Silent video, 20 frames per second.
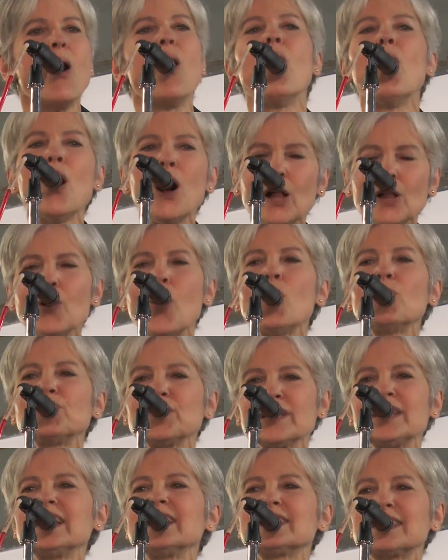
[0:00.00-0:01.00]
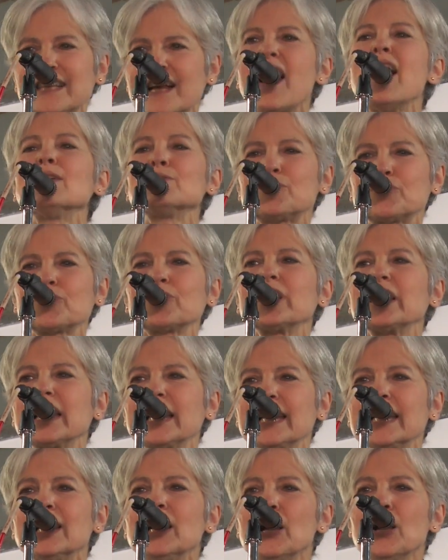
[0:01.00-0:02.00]
all over this country
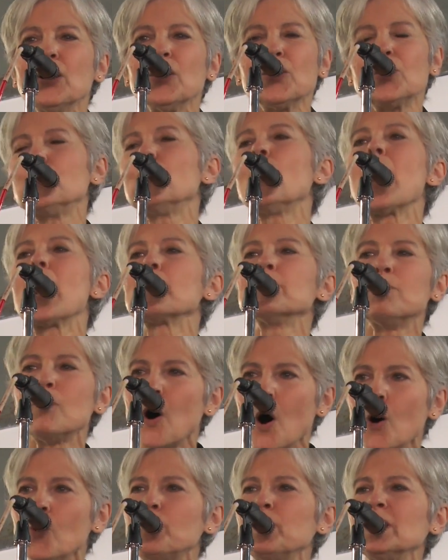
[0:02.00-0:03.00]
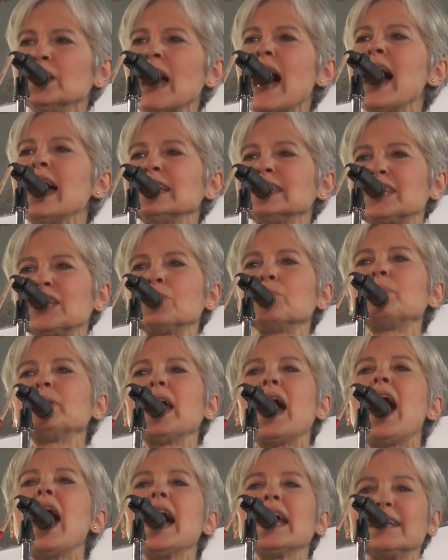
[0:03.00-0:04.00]
who are mobilizing
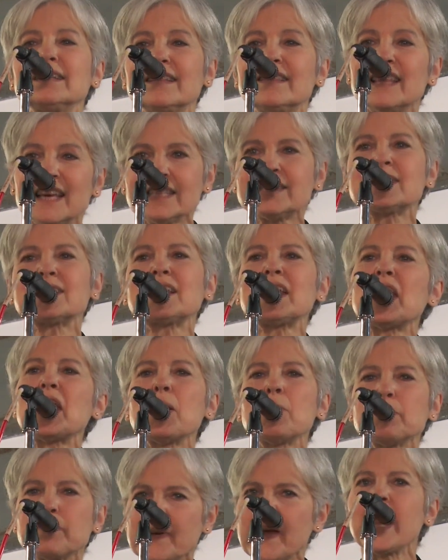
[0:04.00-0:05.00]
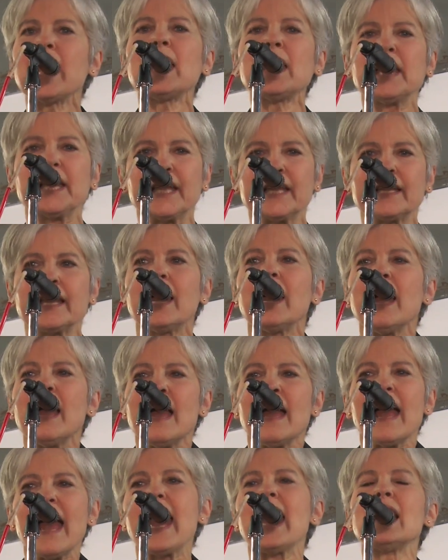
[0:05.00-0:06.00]
behind this campaign
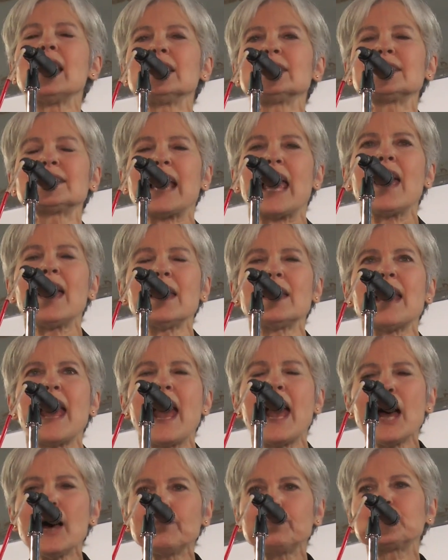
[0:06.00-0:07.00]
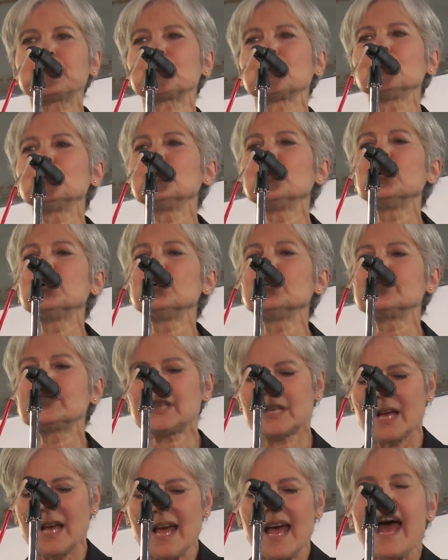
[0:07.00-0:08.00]
as an
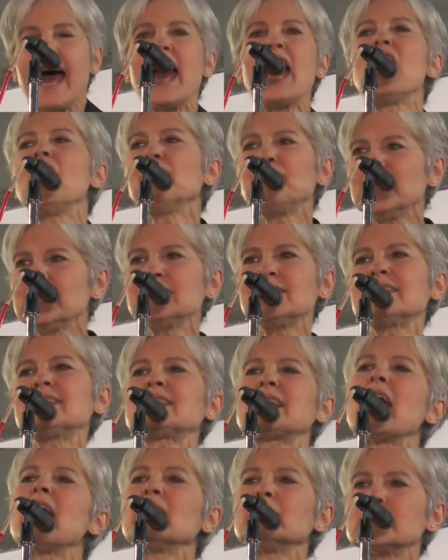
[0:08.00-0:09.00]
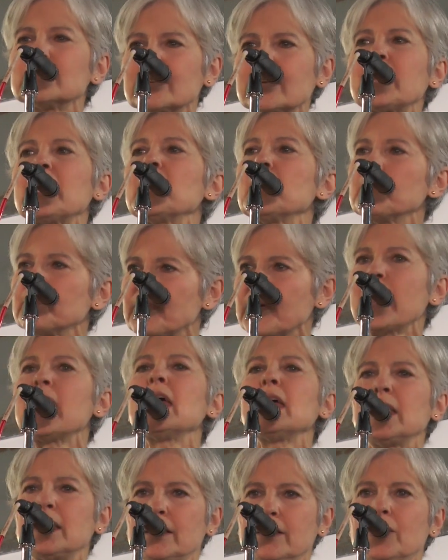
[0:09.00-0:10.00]
absolute heaven-sent
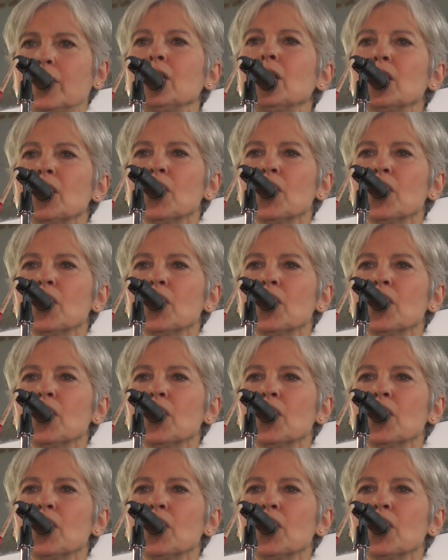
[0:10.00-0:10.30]
campaign